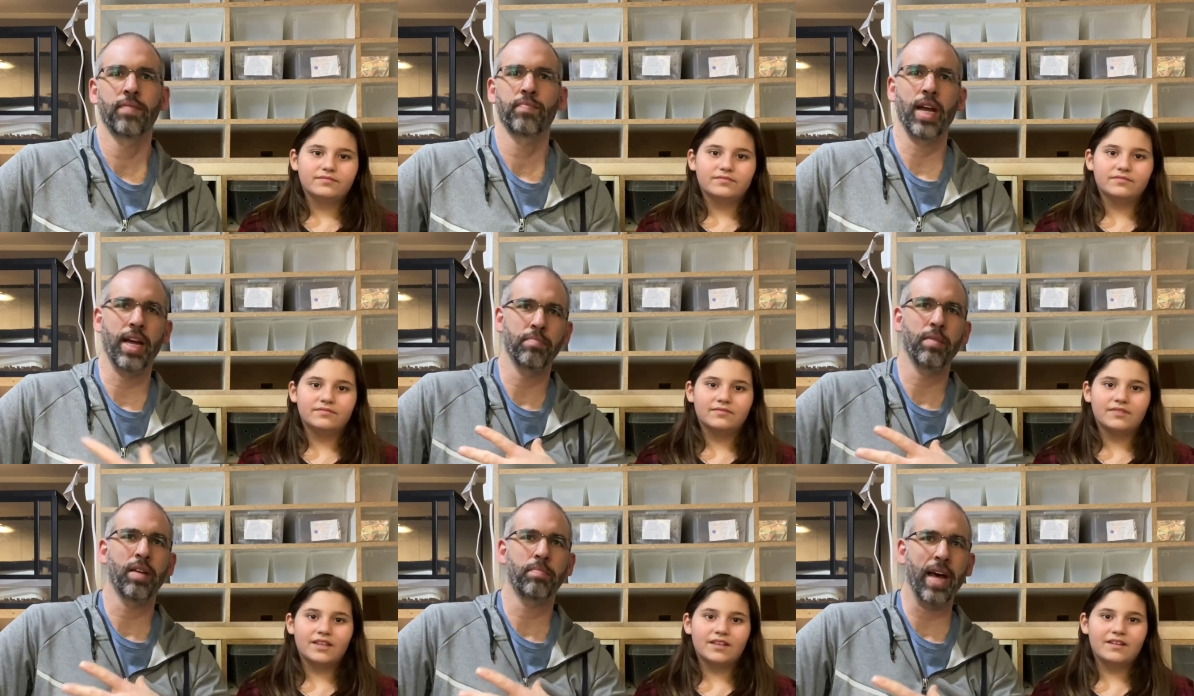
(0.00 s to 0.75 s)
Speaker 1: I'm
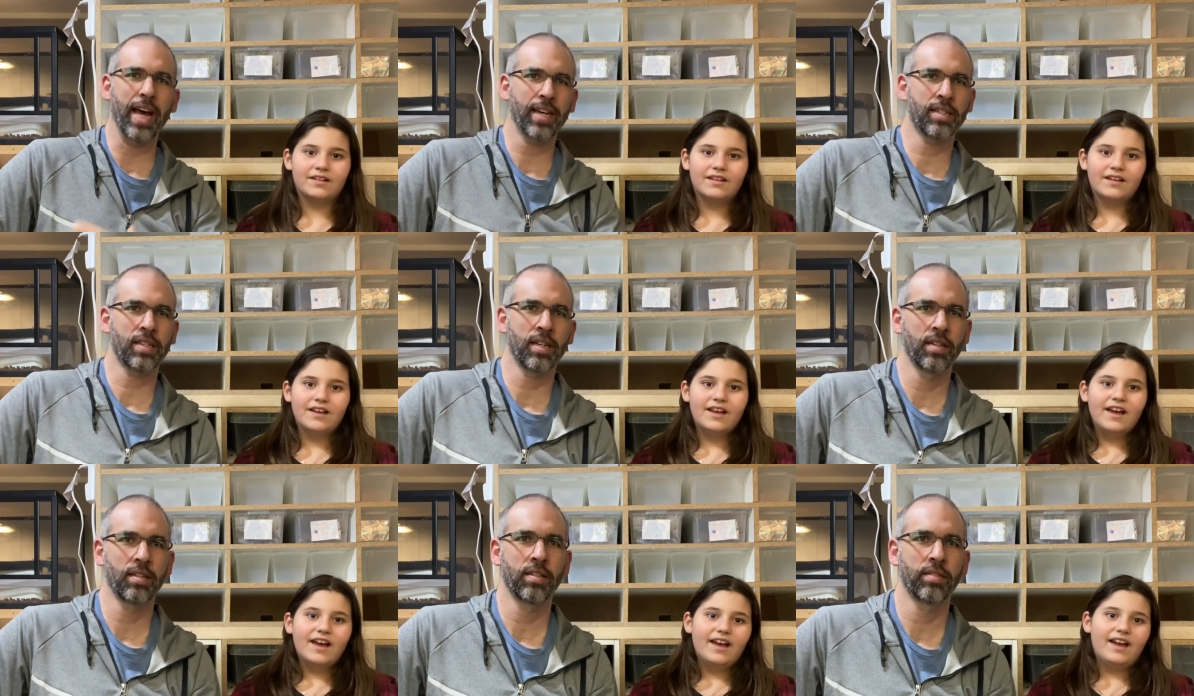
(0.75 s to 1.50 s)
Mike Bax.
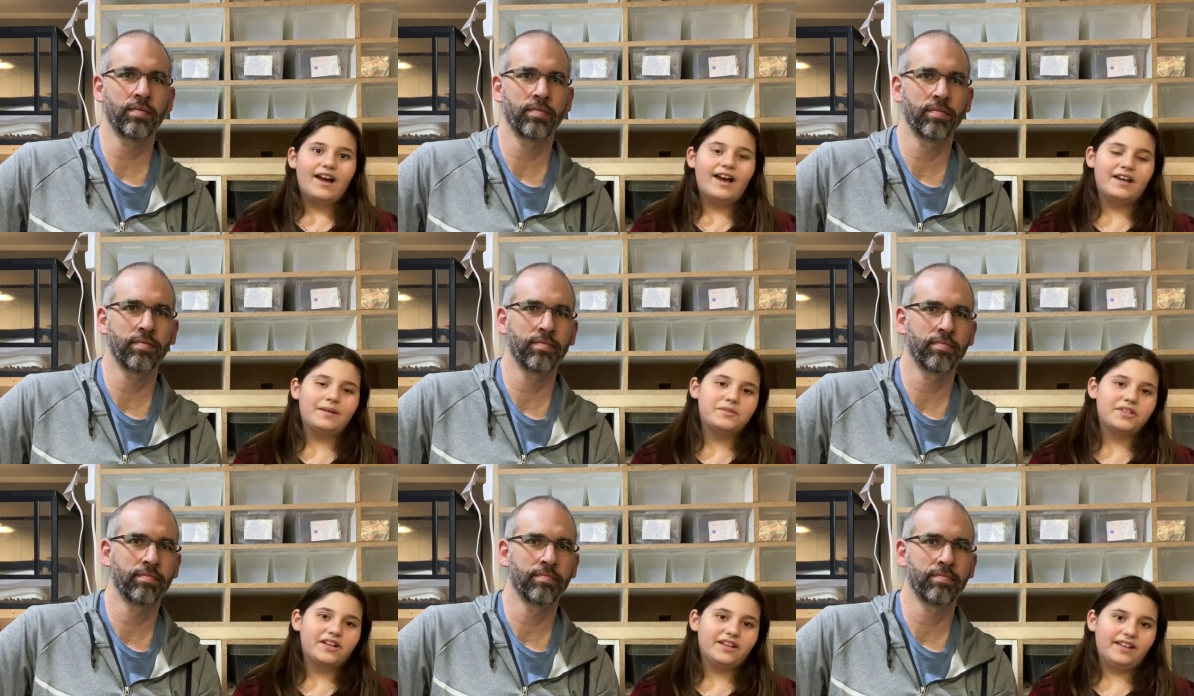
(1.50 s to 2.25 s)
Speaker 2: Hi, I'm
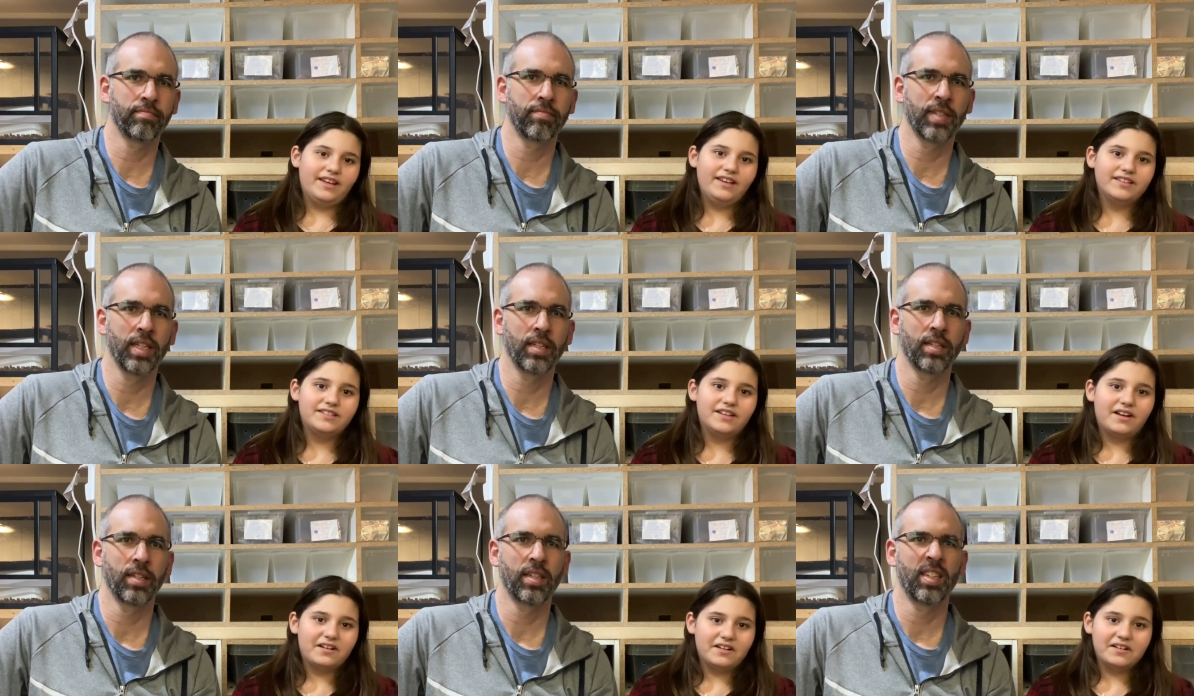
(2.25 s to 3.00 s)
Charlie, his
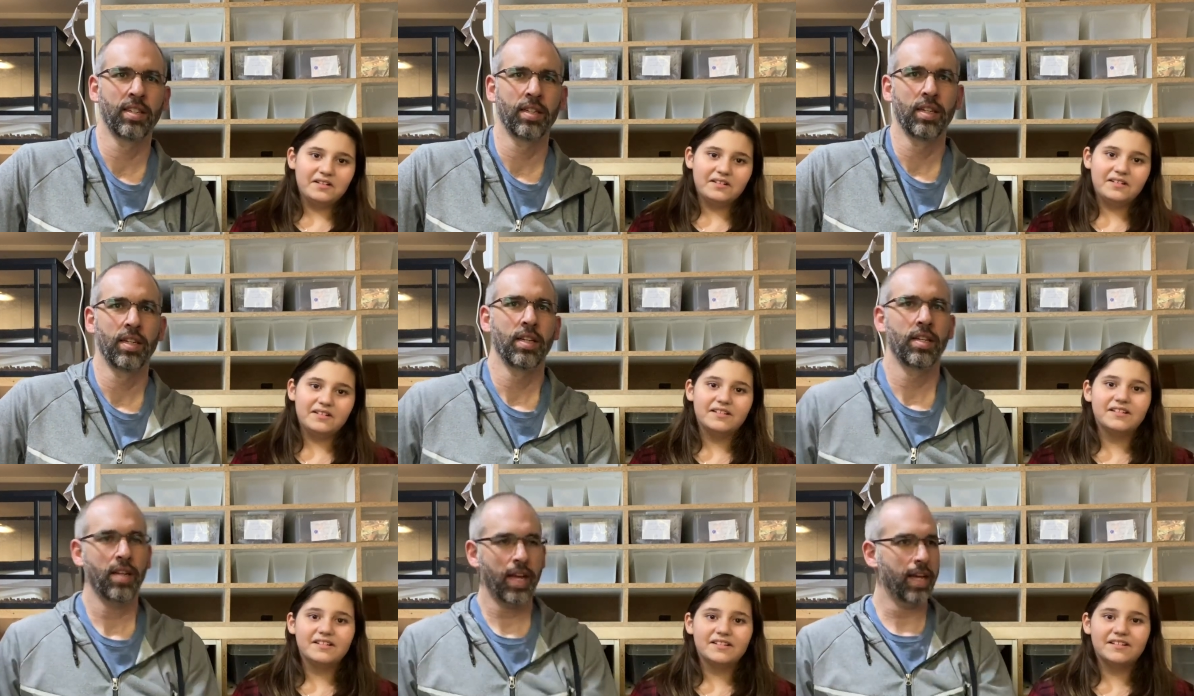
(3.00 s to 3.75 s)
daughter.
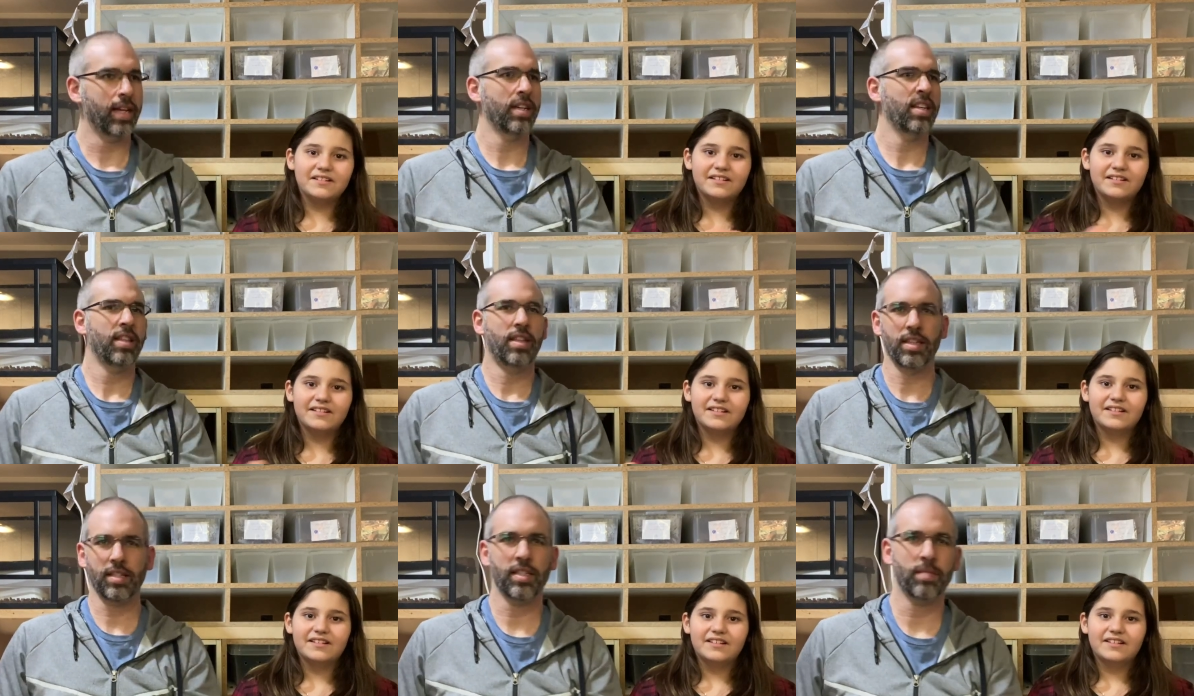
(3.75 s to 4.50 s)
Speaker 1: And
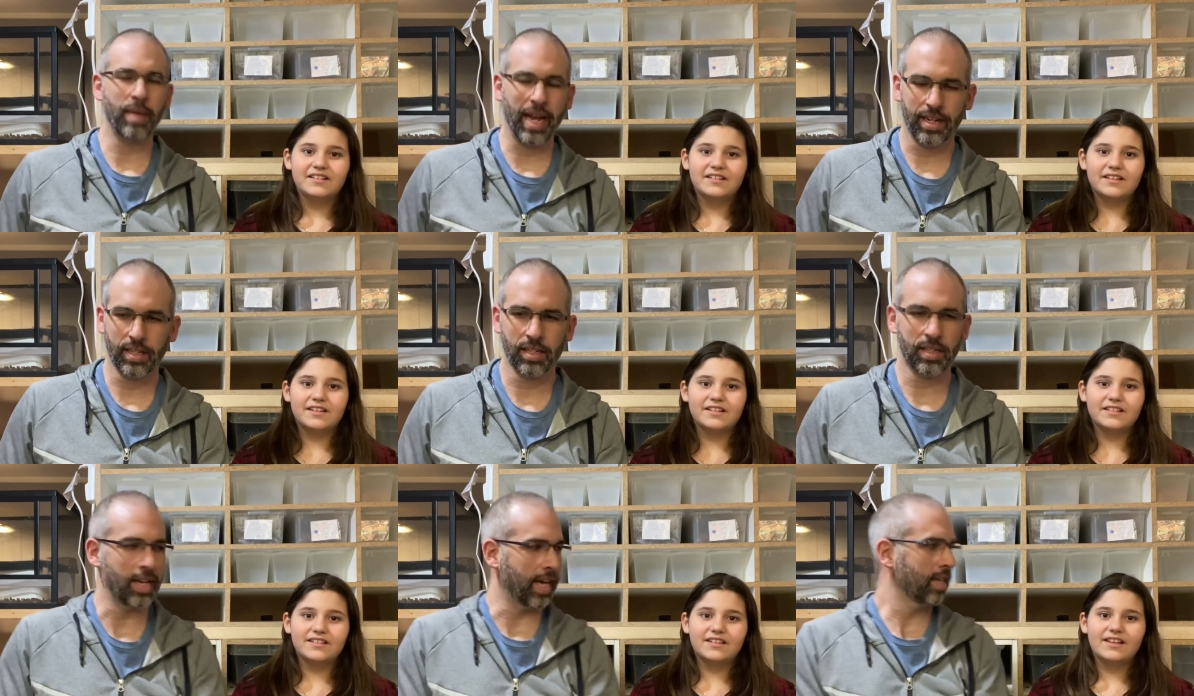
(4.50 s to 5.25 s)
this is
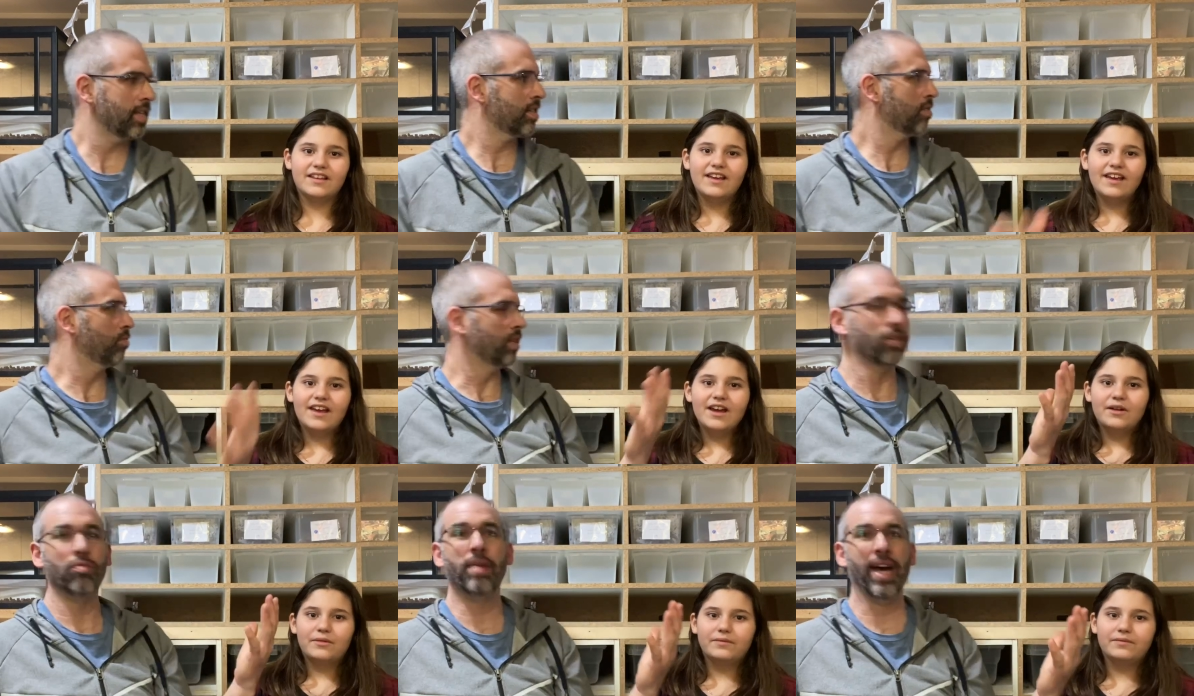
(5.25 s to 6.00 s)
Bax's Snakes. We
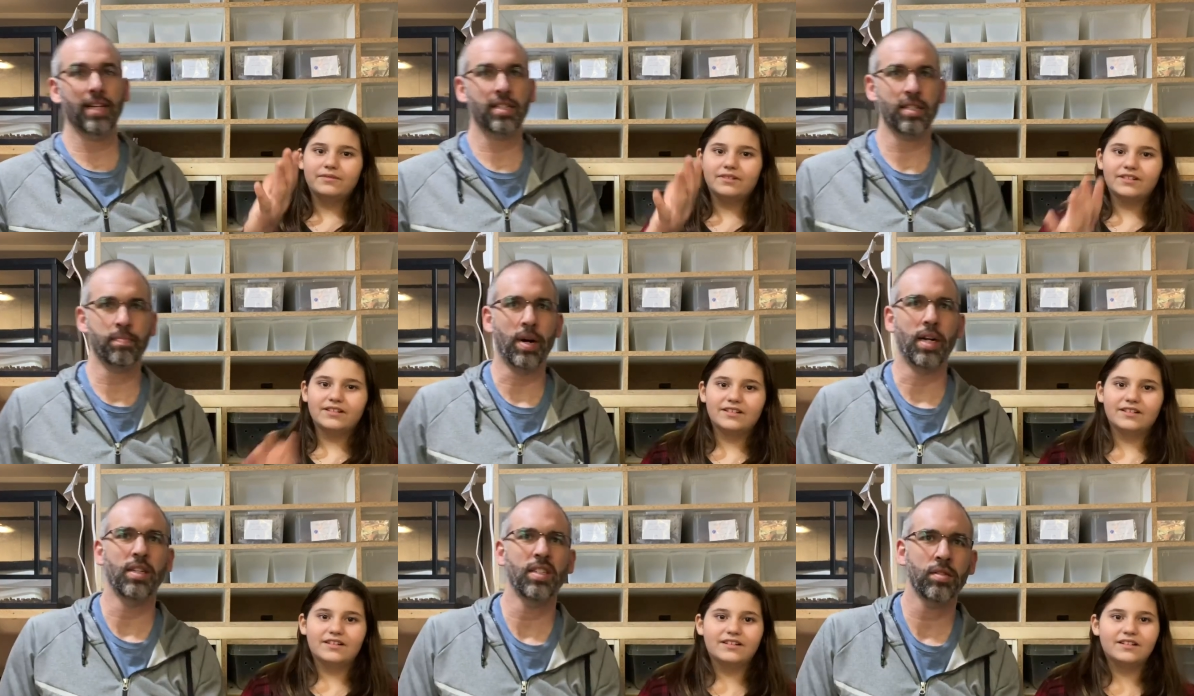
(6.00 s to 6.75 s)
do Bax's
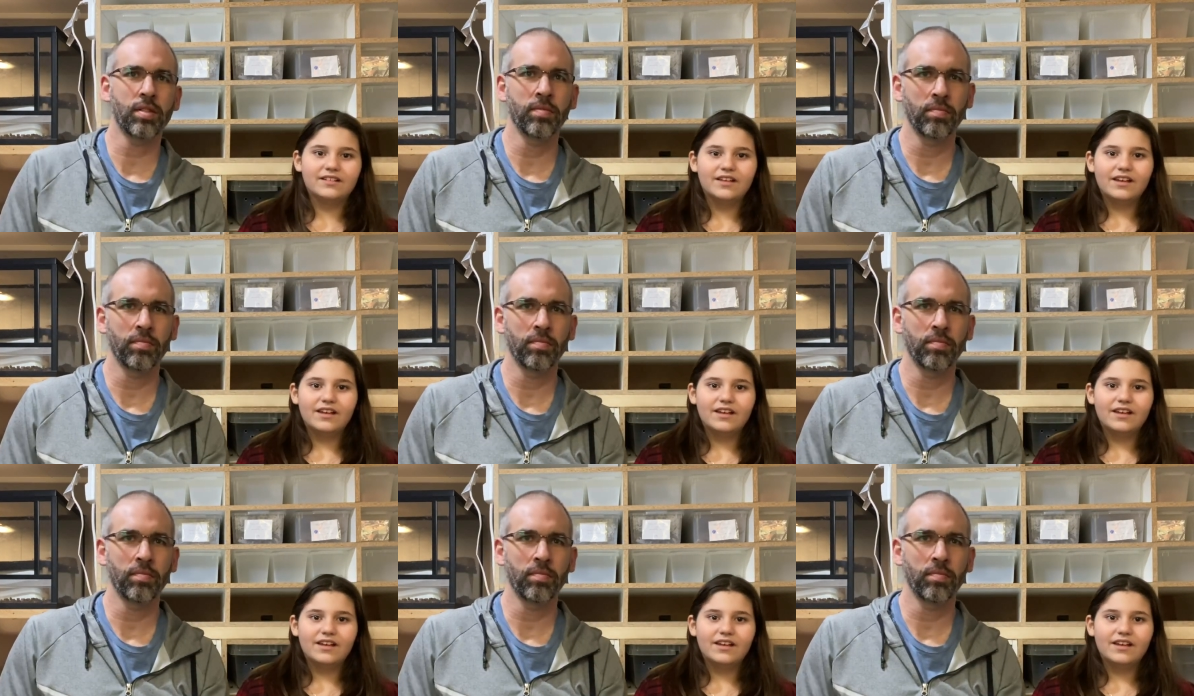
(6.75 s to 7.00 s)
Ballz,